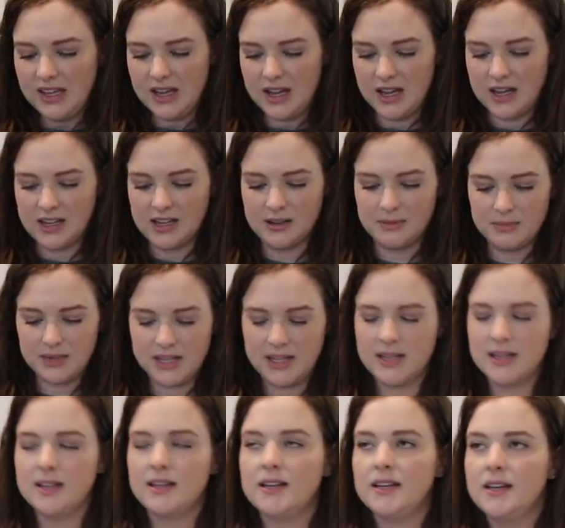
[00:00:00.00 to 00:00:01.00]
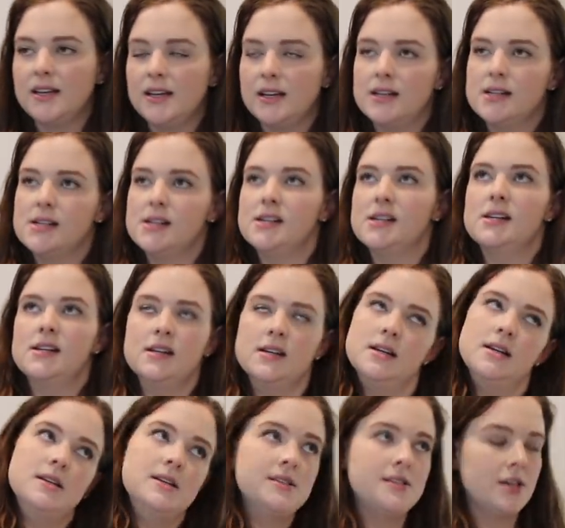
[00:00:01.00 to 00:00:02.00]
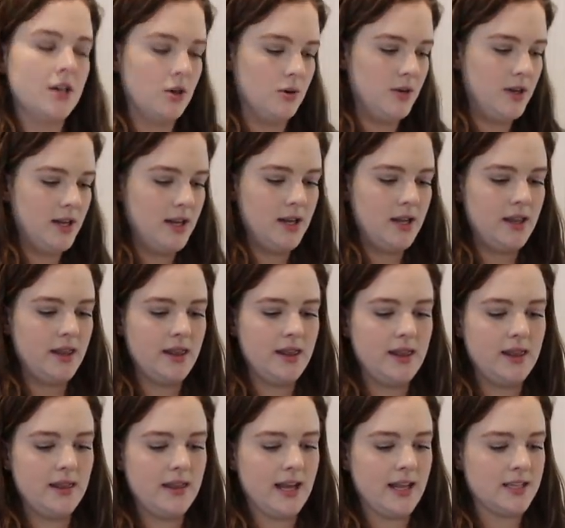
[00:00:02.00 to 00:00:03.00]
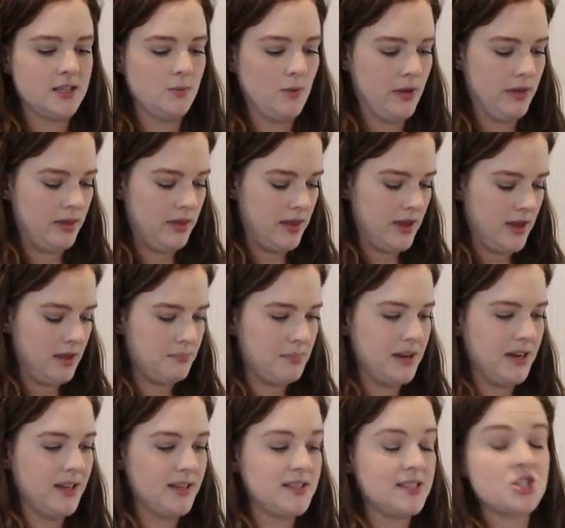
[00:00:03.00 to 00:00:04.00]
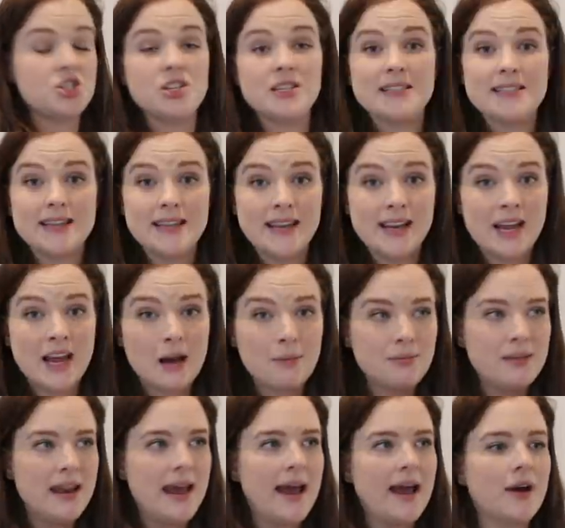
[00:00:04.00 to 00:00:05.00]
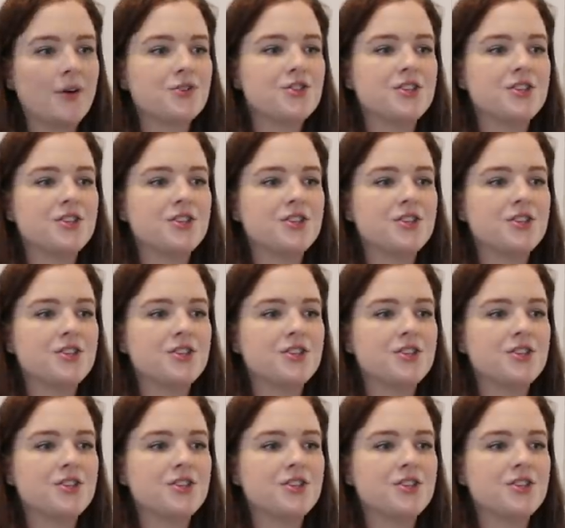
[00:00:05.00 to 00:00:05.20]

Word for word: Um, so that's one thing, but it's she's sitting up now.